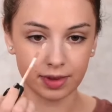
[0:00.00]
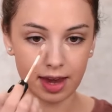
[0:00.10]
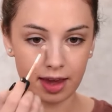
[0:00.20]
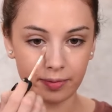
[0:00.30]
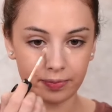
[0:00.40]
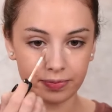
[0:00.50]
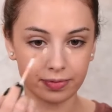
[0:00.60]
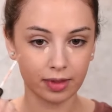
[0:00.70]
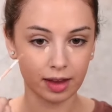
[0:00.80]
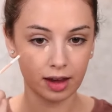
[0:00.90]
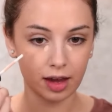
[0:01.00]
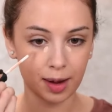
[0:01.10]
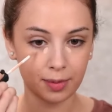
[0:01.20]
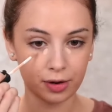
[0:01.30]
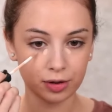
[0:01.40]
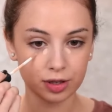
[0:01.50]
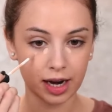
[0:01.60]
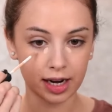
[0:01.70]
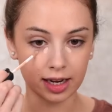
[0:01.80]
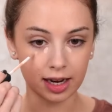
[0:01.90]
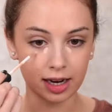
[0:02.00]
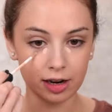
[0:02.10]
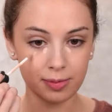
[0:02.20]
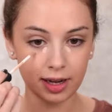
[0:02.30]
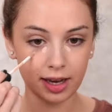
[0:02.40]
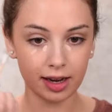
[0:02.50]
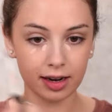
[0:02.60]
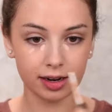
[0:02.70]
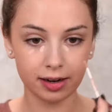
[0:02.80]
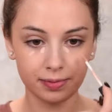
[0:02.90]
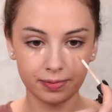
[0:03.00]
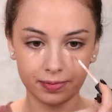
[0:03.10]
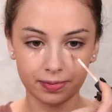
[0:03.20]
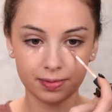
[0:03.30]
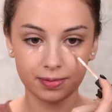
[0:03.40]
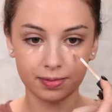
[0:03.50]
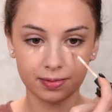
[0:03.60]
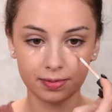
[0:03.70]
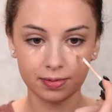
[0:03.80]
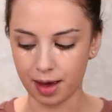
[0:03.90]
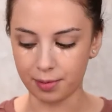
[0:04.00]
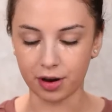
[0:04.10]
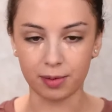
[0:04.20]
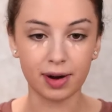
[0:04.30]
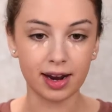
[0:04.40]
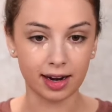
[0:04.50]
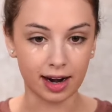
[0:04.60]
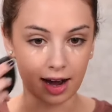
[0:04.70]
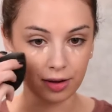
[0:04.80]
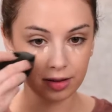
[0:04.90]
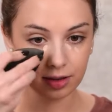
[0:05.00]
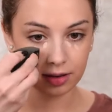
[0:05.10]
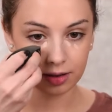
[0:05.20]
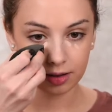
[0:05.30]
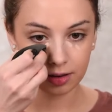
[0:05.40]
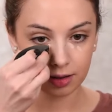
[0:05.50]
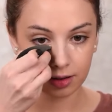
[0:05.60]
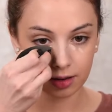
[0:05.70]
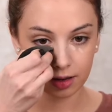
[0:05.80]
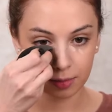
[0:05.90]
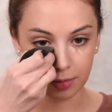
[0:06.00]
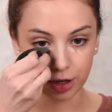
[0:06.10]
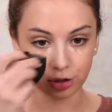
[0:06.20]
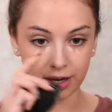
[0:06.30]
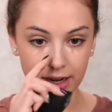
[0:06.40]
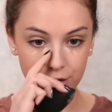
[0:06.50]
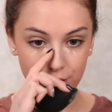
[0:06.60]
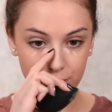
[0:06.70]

Okay, I'm also adding a little bit here. I'm gonna blend it out. Make sure that you